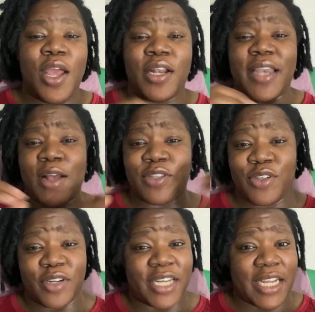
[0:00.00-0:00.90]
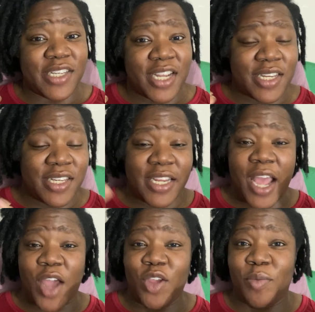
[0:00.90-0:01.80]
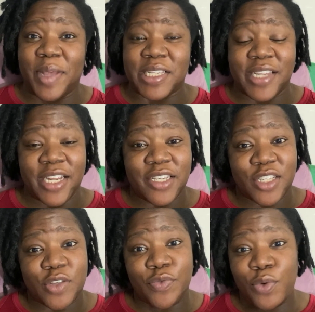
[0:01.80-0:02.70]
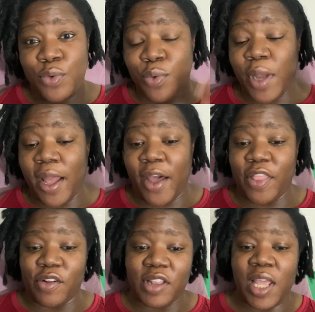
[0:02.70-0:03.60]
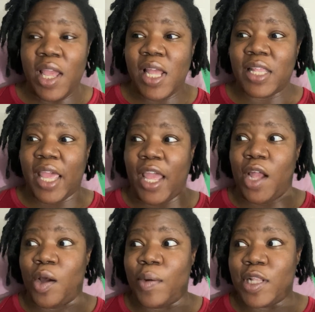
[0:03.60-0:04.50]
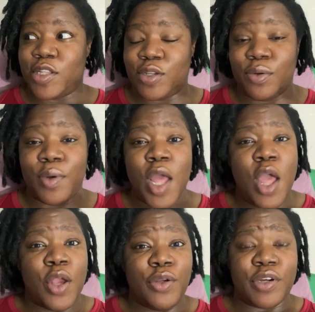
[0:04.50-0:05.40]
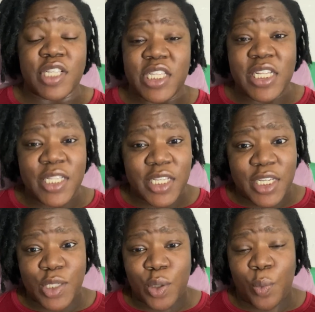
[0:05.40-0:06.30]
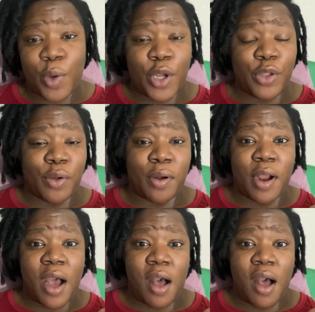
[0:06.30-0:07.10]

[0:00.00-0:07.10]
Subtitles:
down to your digestion, how you best digest food and other things. It can go into your senses, what your